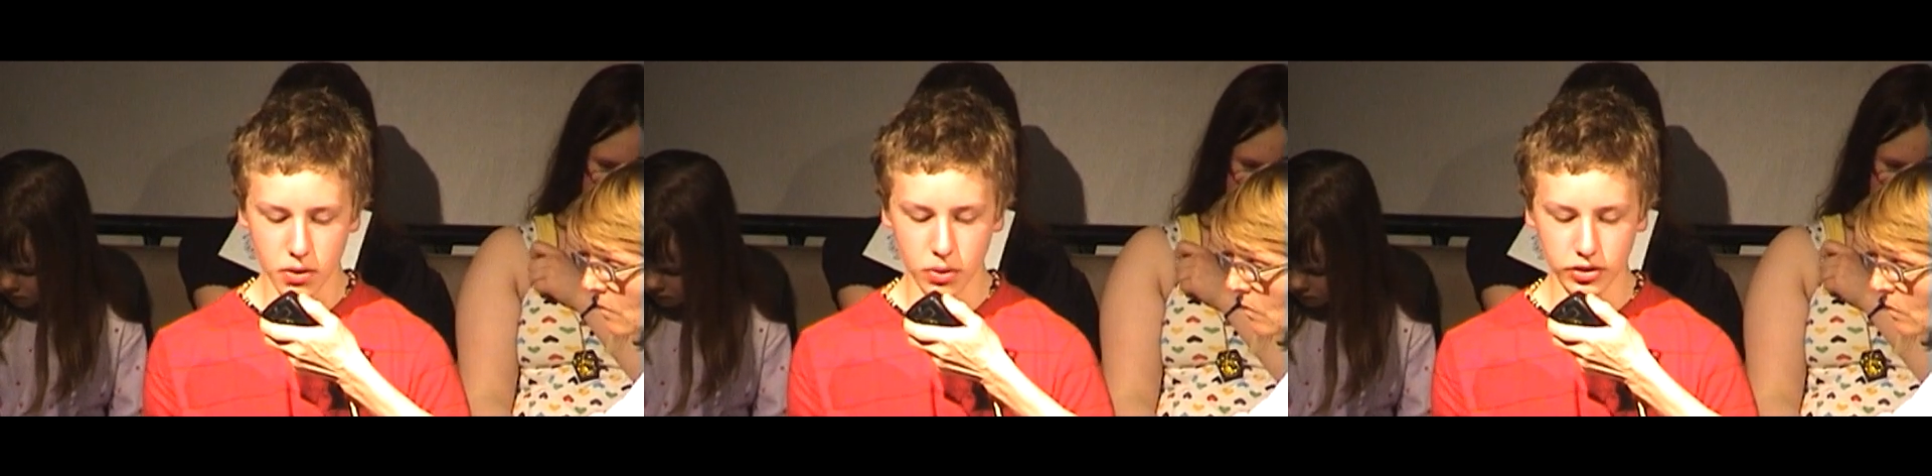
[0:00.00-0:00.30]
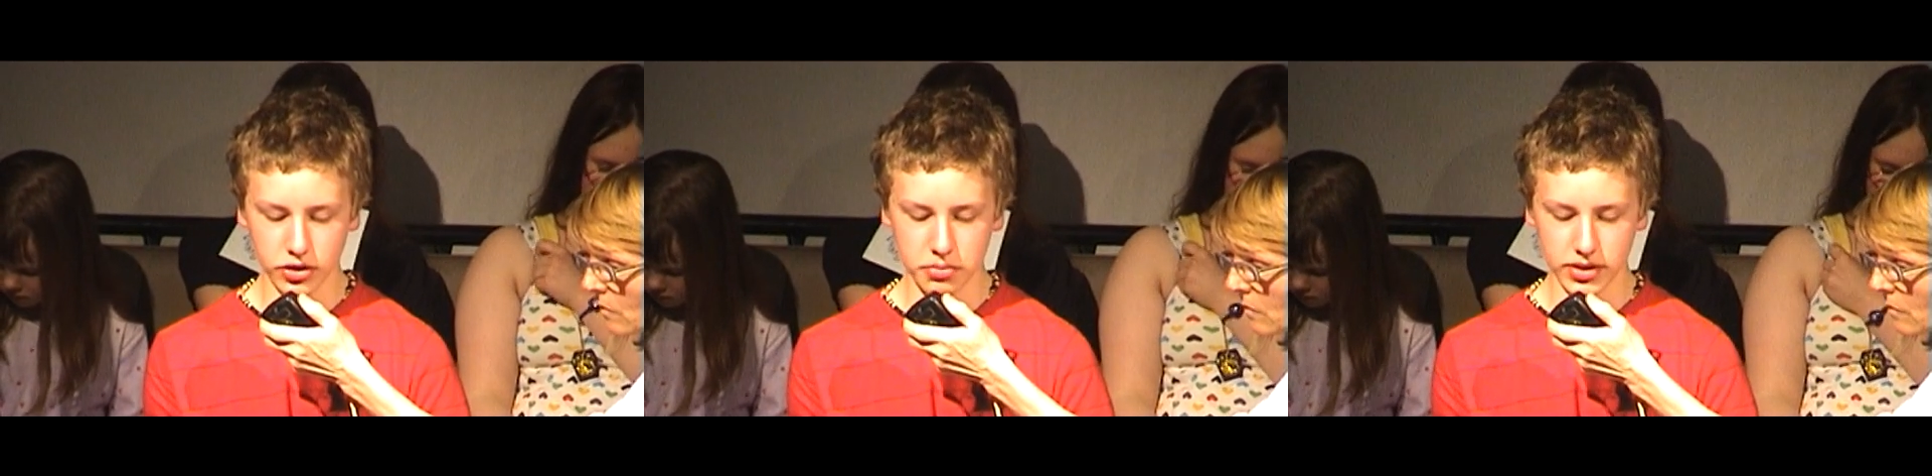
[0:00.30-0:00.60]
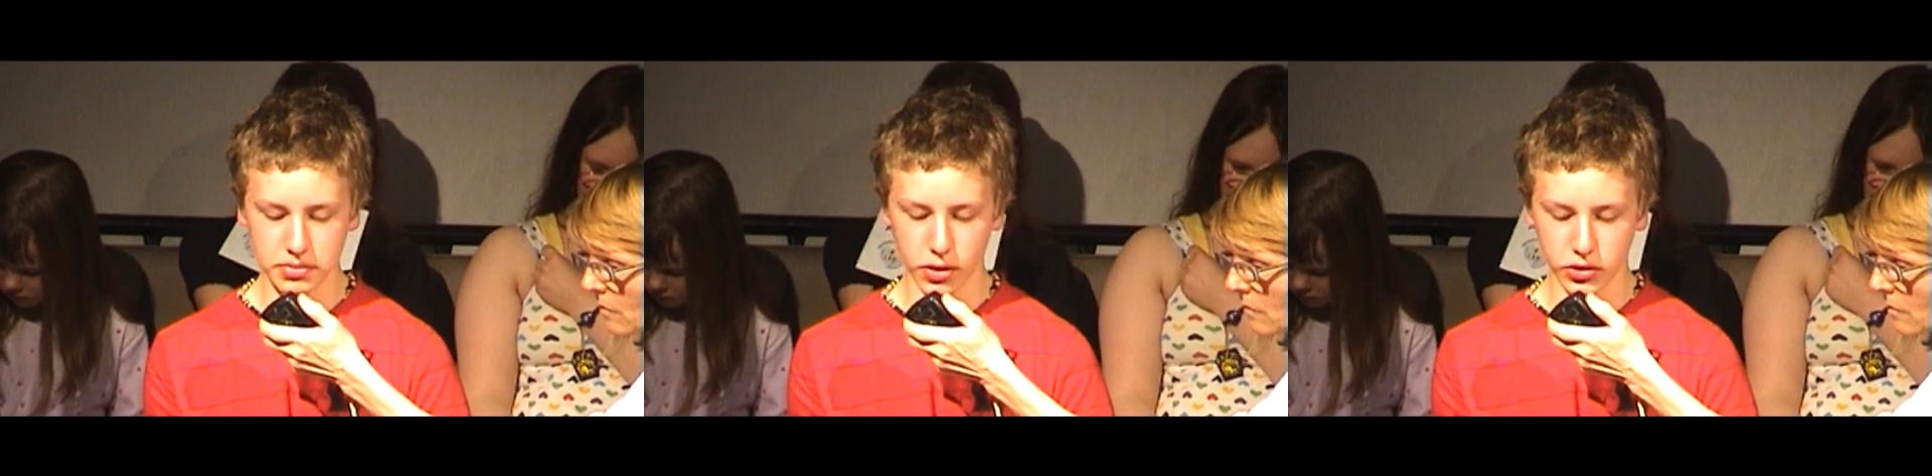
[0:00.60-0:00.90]
What do you
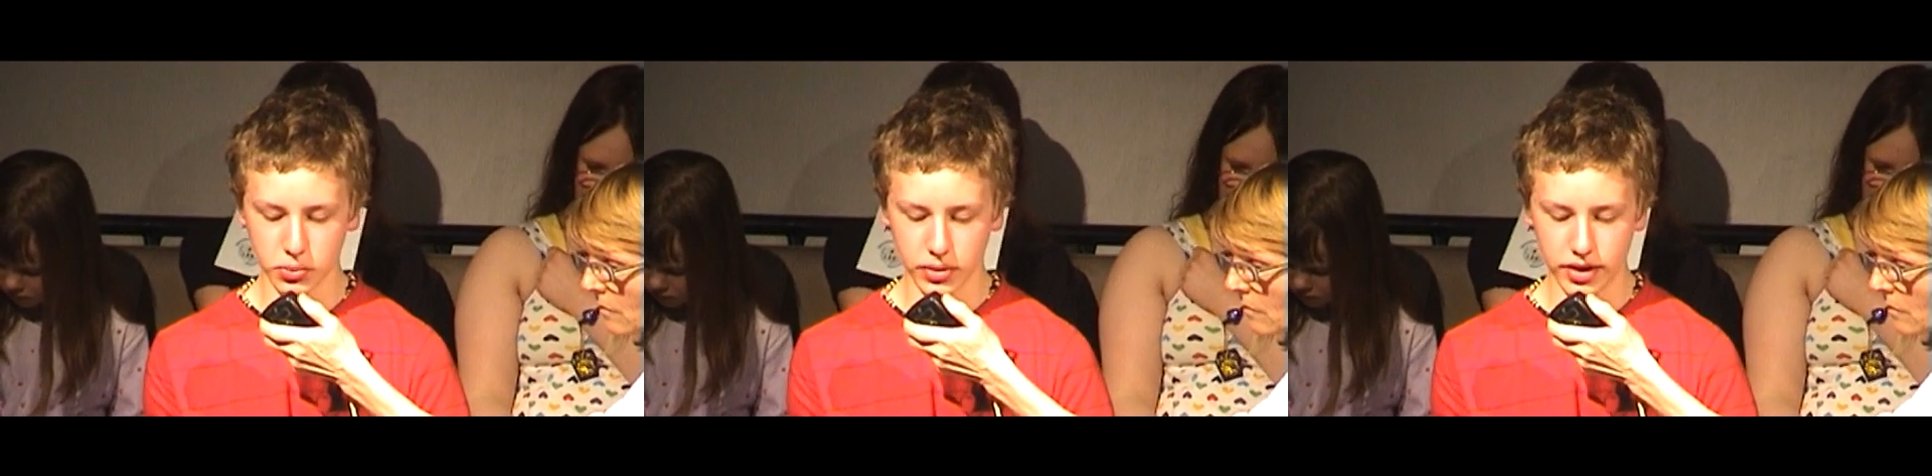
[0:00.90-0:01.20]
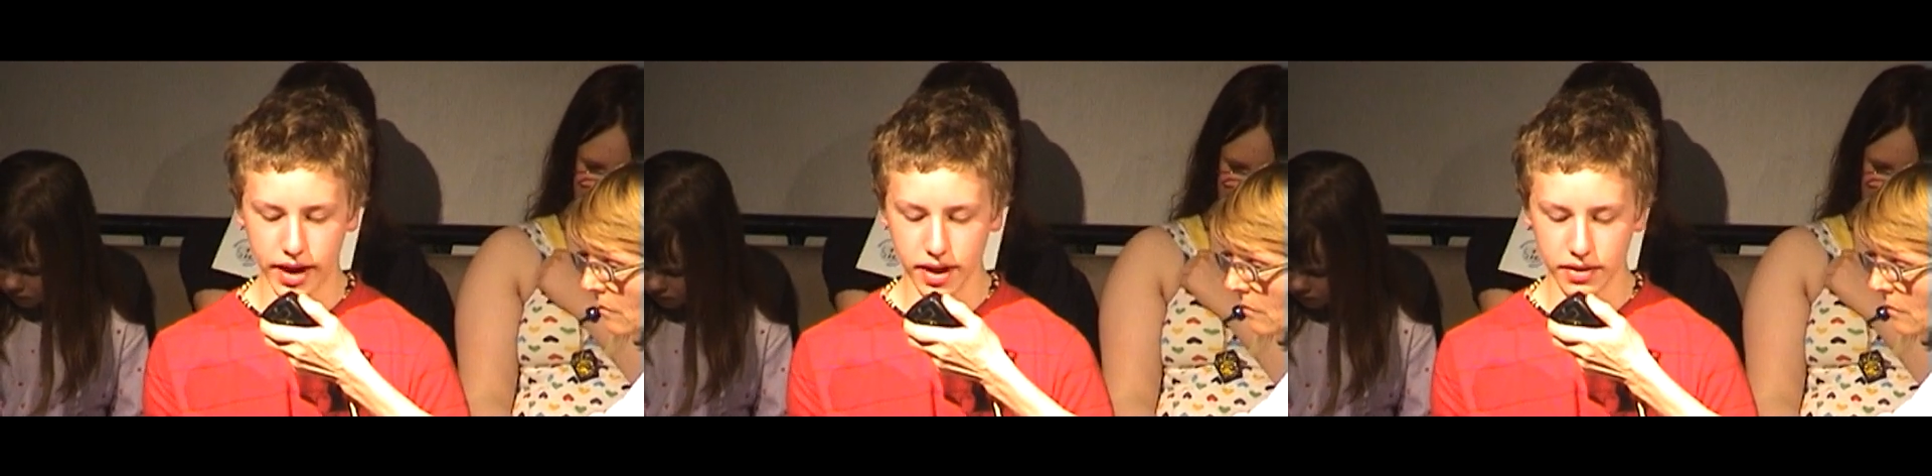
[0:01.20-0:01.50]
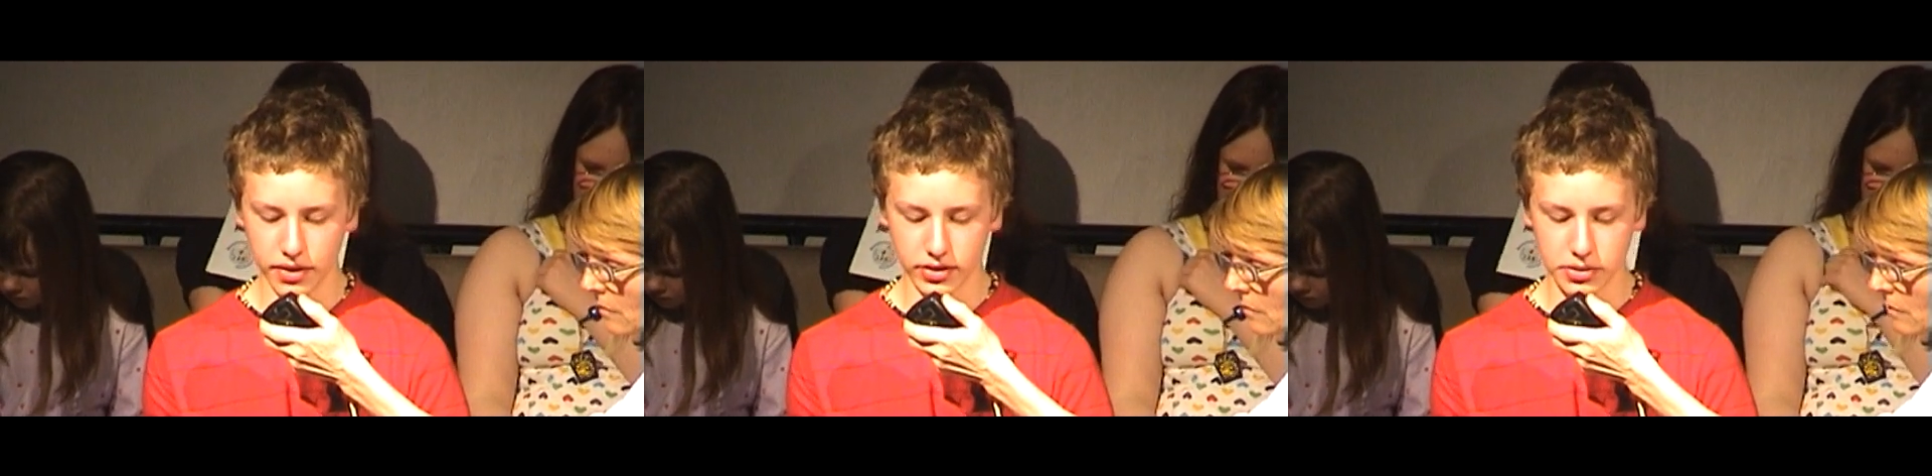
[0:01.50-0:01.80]
miss most when you're
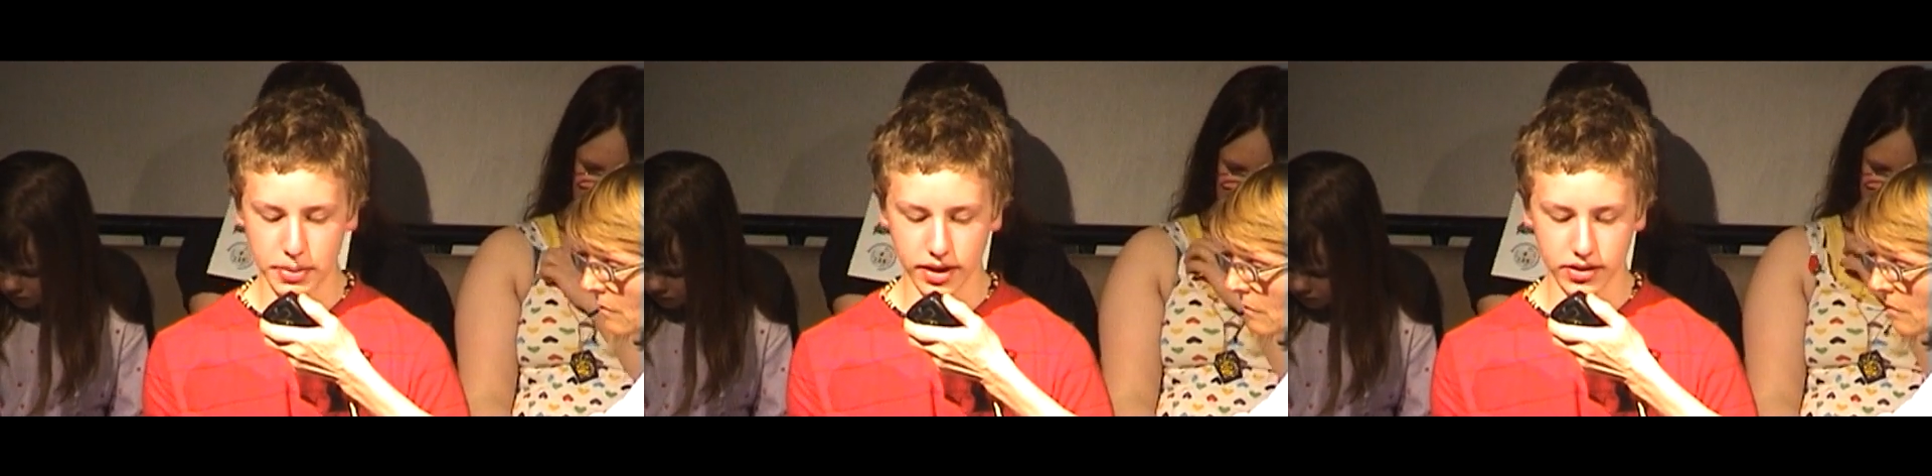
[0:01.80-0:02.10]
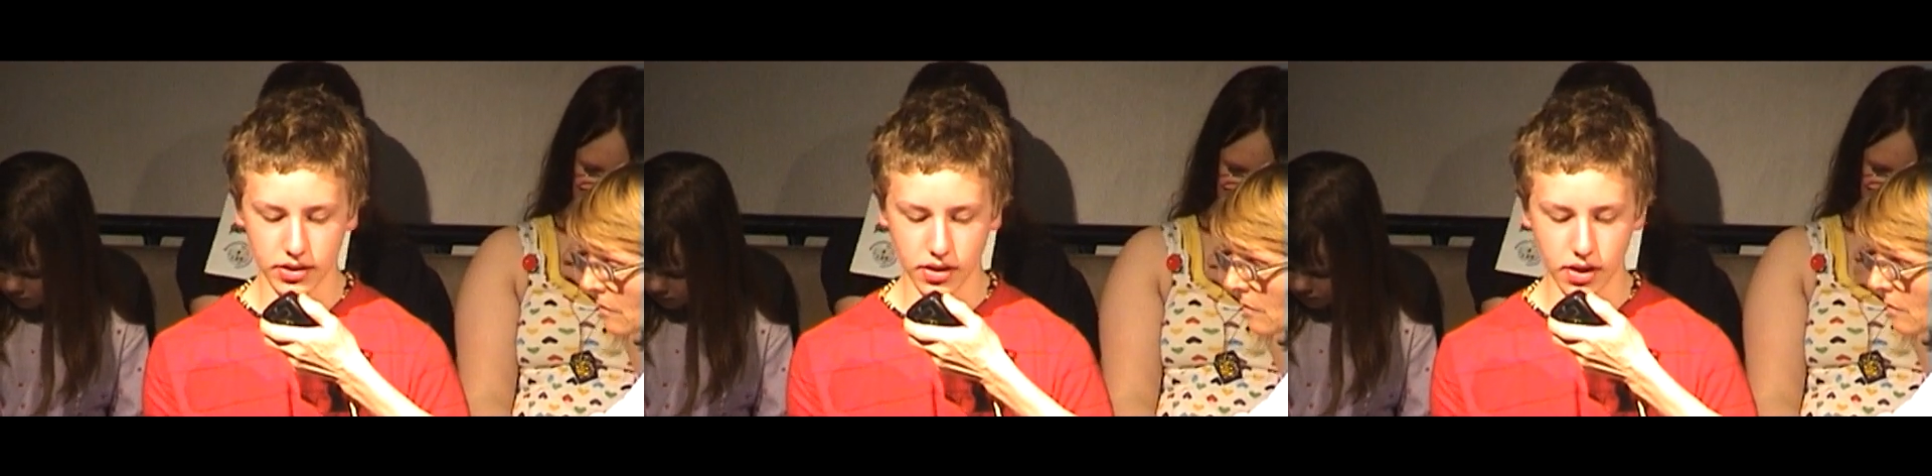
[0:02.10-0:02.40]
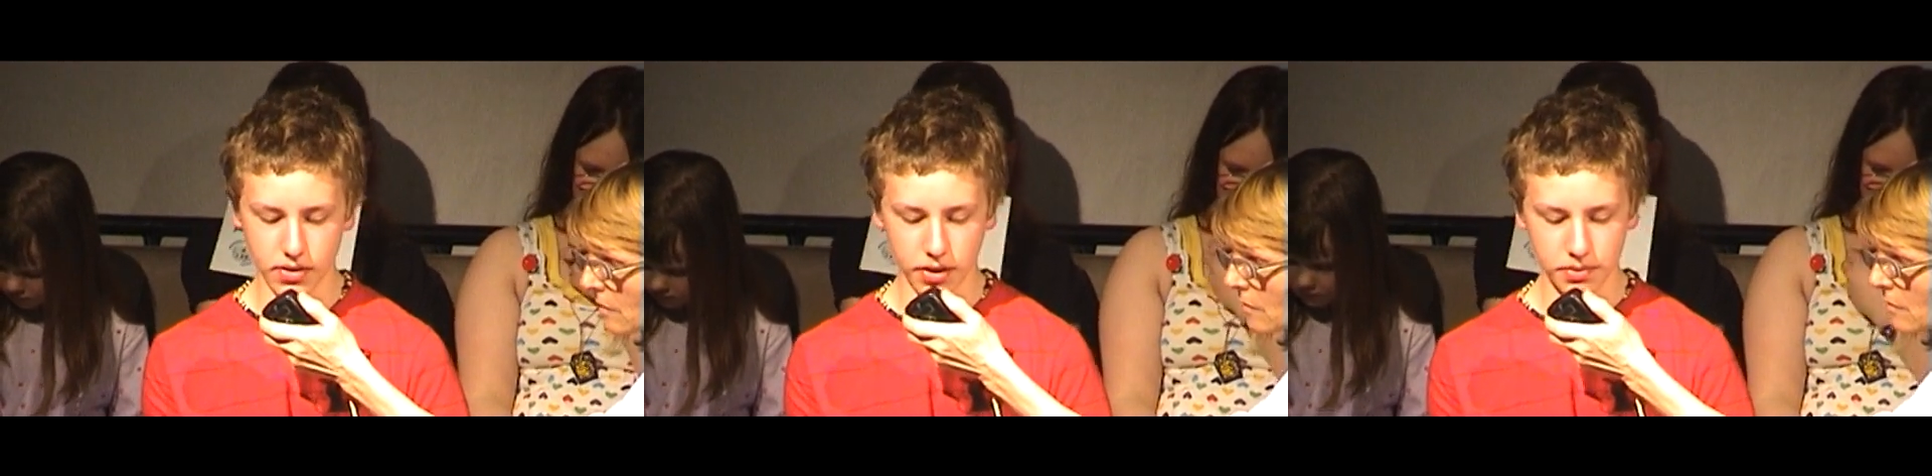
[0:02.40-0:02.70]
out there in space?
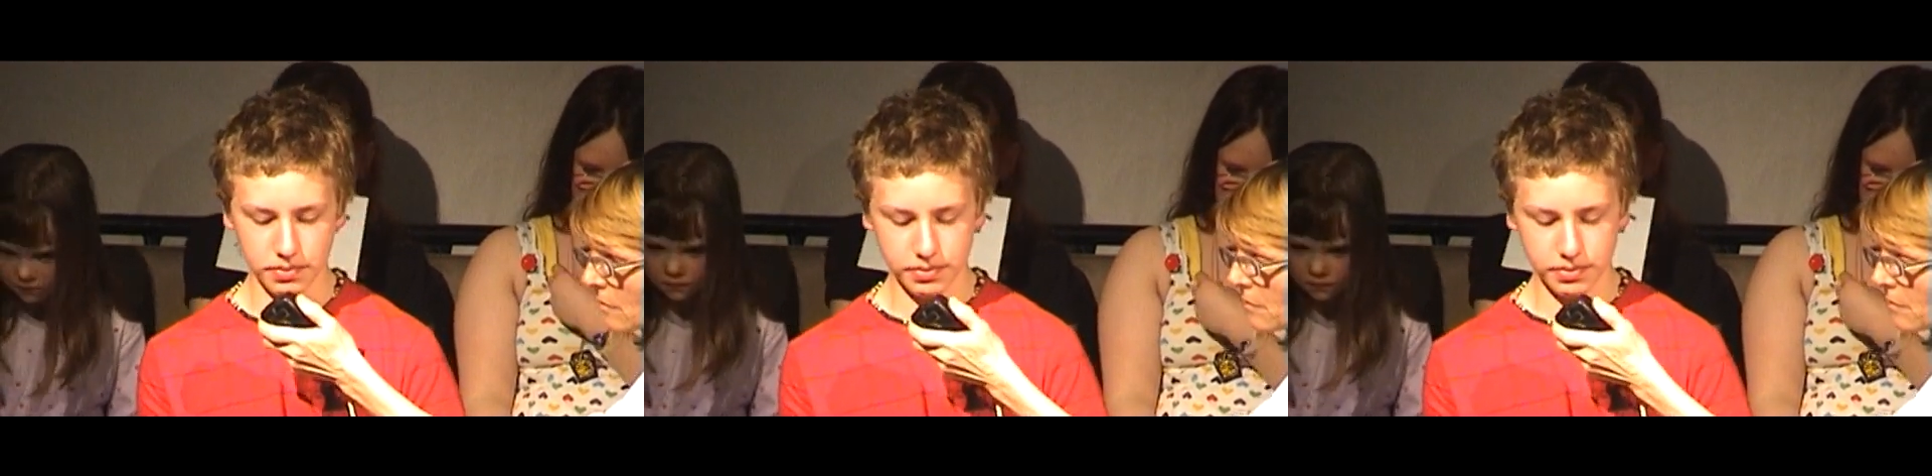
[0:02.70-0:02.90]
Over.